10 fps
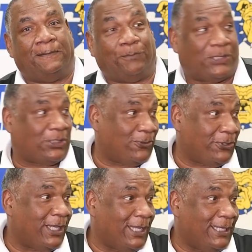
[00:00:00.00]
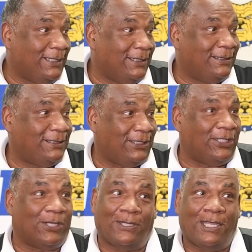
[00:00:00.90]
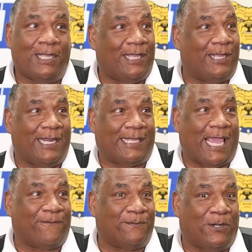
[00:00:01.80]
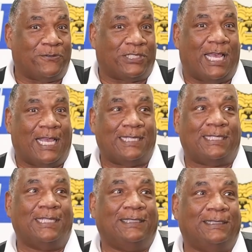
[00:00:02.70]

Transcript: But so were they. It came from both sides.